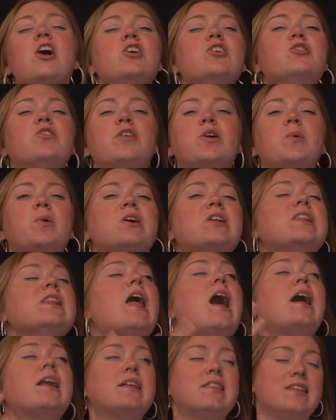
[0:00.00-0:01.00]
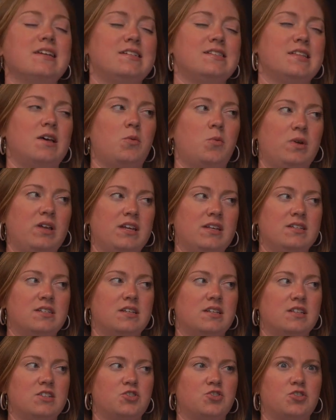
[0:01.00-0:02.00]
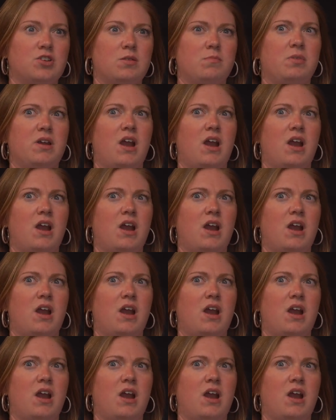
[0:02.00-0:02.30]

You know, there were a lot of things that went into this drink,